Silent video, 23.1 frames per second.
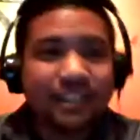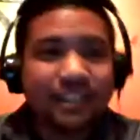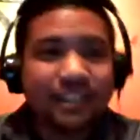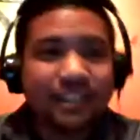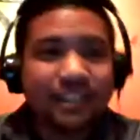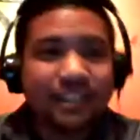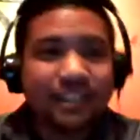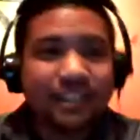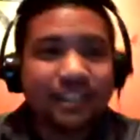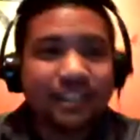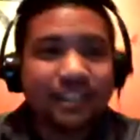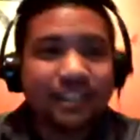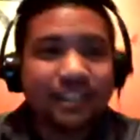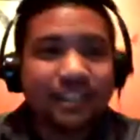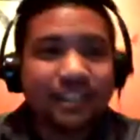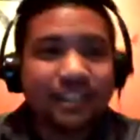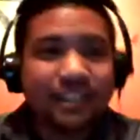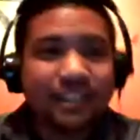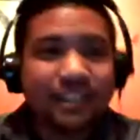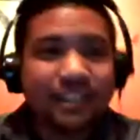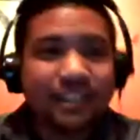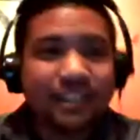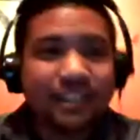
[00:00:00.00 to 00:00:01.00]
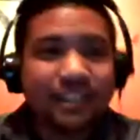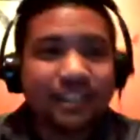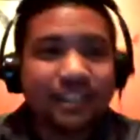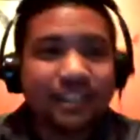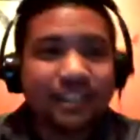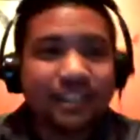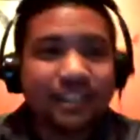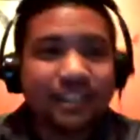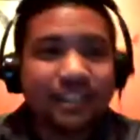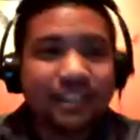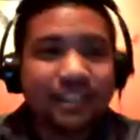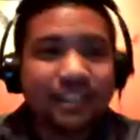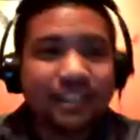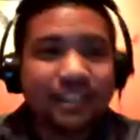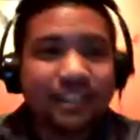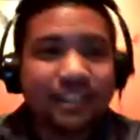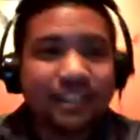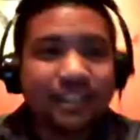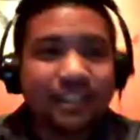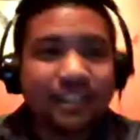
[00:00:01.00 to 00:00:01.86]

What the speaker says: Now I can teach my team how to do it.